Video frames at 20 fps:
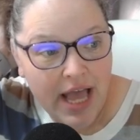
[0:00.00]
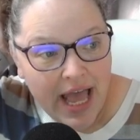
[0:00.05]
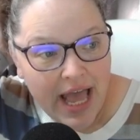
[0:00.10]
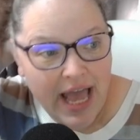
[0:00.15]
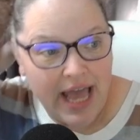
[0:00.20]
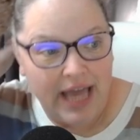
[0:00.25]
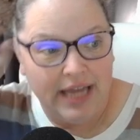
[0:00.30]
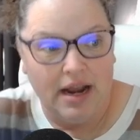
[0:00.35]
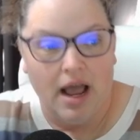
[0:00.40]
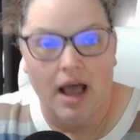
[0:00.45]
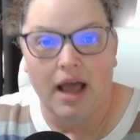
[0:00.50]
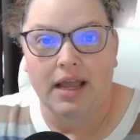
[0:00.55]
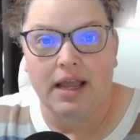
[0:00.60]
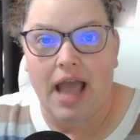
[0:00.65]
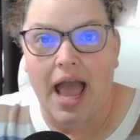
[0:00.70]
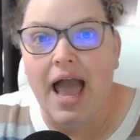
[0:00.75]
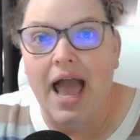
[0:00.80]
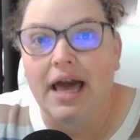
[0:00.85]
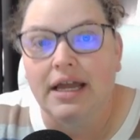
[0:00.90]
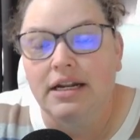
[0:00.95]
And I
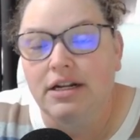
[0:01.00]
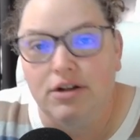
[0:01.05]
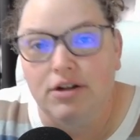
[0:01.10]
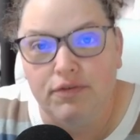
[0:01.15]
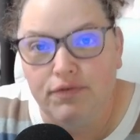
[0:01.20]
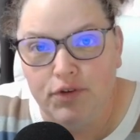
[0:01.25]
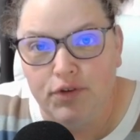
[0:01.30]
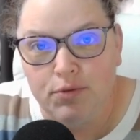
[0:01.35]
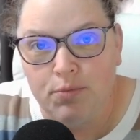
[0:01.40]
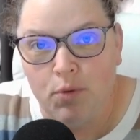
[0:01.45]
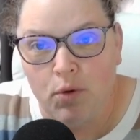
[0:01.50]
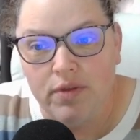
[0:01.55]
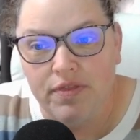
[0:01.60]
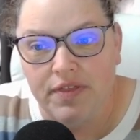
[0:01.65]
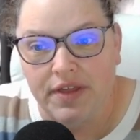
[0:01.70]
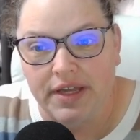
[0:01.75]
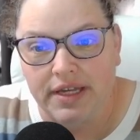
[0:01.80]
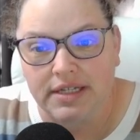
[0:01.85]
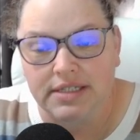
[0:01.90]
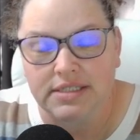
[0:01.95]
added a few more
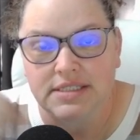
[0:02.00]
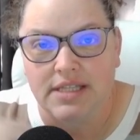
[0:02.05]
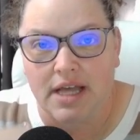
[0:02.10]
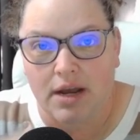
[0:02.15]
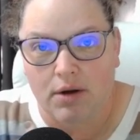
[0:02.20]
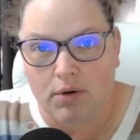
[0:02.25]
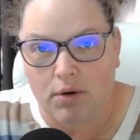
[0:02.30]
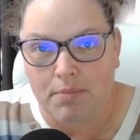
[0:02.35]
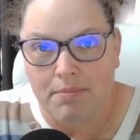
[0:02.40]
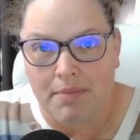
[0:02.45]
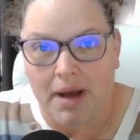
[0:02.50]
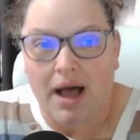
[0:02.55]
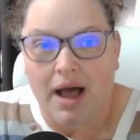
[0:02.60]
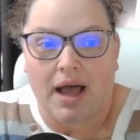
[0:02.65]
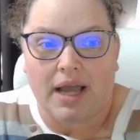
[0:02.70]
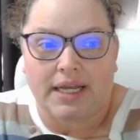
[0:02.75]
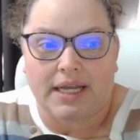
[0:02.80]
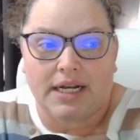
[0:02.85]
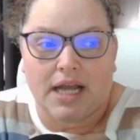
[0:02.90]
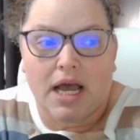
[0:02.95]
things that are
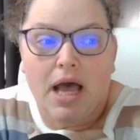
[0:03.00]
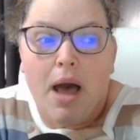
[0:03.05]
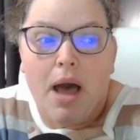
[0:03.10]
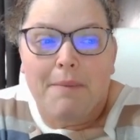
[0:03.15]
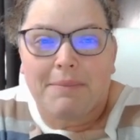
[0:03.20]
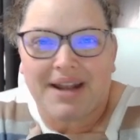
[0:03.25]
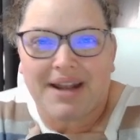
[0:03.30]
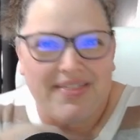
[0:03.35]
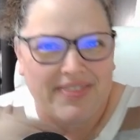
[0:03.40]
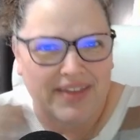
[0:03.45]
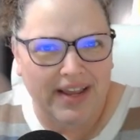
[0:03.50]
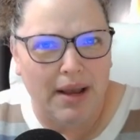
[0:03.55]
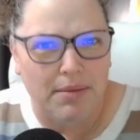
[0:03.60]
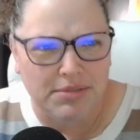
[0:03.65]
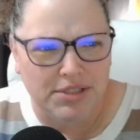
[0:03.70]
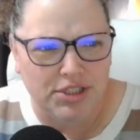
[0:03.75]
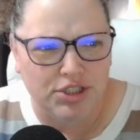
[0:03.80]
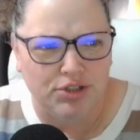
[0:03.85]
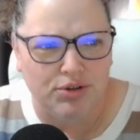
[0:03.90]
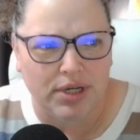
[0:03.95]
mine, but I think I'm
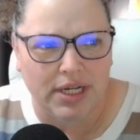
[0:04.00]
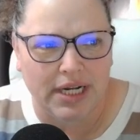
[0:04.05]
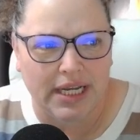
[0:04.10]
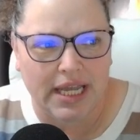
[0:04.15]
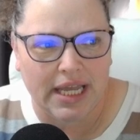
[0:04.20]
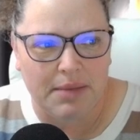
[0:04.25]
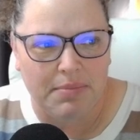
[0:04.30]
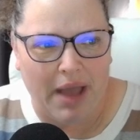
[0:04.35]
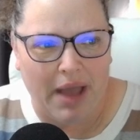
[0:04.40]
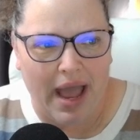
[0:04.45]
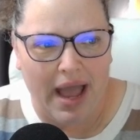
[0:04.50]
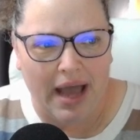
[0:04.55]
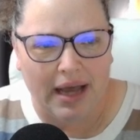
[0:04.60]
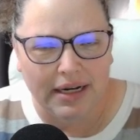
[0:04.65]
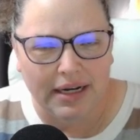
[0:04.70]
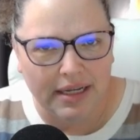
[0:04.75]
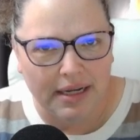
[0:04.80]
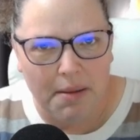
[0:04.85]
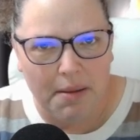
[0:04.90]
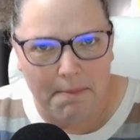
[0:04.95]
still going to keep
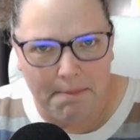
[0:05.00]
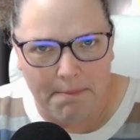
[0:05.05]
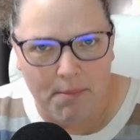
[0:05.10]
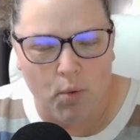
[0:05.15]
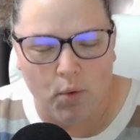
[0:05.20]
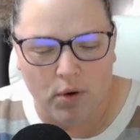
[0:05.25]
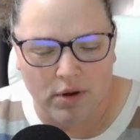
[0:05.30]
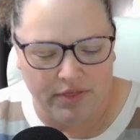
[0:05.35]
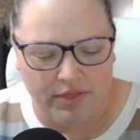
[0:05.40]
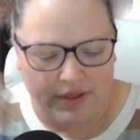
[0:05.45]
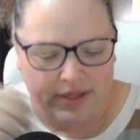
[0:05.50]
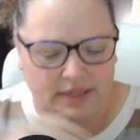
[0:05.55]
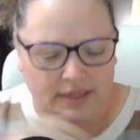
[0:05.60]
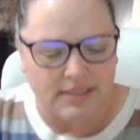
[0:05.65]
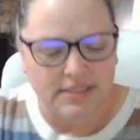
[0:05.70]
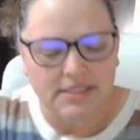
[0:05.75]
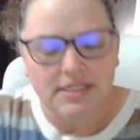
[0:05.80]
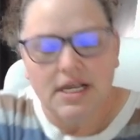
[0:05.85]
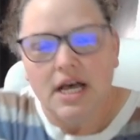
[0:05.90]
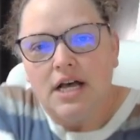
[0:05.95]
adding more
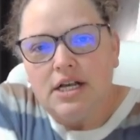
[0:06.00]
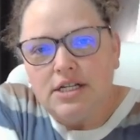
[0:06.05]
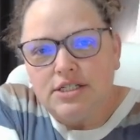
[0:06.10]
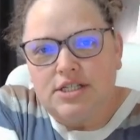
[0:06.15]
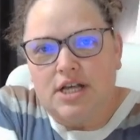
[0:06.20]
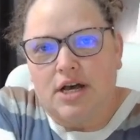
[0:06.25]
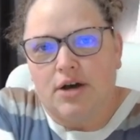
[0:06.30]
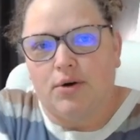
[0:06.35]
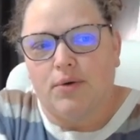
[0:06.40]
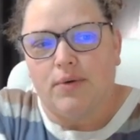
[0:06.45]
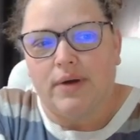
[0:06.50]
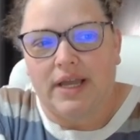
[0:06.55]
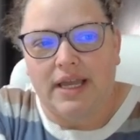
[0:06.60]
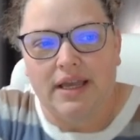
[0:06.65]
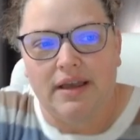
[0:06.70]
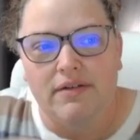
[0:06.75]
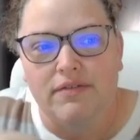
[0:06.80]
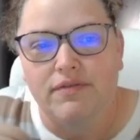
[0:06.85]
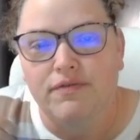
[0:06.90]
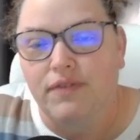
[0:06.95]
things. So
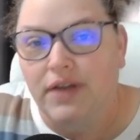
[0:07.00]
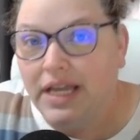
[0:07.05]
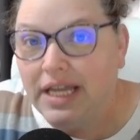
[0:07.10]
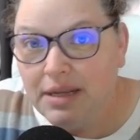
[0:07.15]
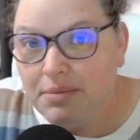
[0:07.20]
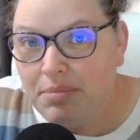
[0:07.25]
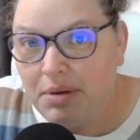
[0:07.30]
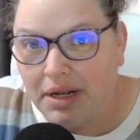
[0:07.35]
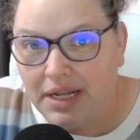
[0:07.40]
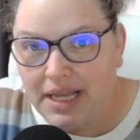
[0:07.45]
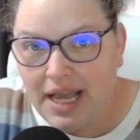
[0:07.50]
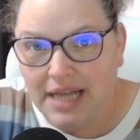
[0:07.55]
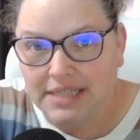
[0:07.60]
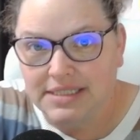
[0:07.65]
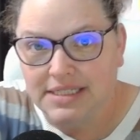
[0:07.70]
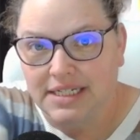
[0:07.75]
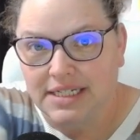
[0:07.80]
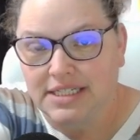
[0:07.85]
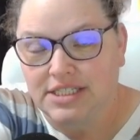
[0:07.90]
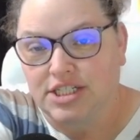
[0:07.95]
if anybody has
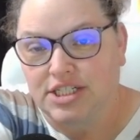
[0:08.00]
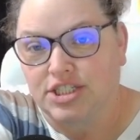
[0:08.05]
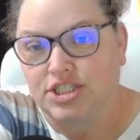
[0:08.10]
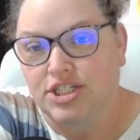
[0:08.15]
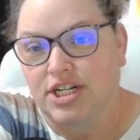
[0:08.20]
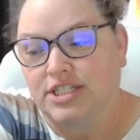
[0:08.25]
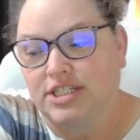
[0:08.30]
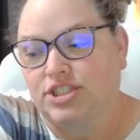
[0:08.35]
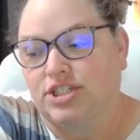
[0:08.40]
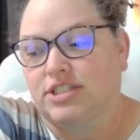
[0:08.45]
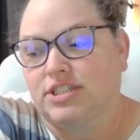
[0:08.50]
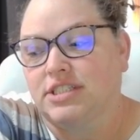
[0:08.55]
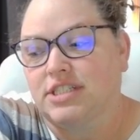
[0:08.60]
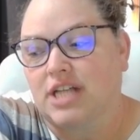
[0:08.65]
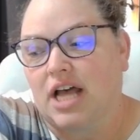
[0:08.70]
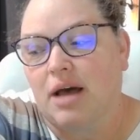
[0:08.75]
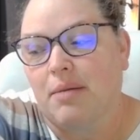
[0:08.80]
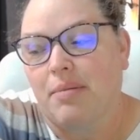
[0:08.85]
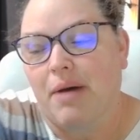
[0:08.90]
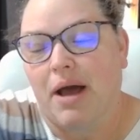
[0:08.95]
any suggestions
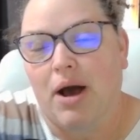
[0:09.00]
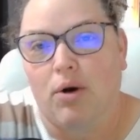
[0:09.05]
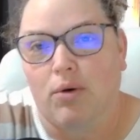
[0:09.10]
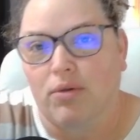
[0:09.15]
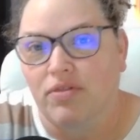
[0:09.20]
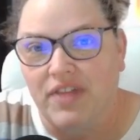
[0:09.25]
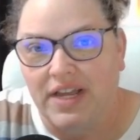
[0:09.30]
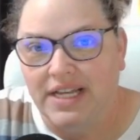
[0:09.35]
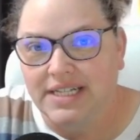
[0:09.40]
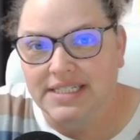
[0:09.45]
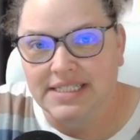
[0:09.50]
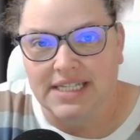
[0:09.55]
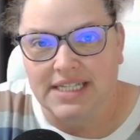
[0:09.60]
about things that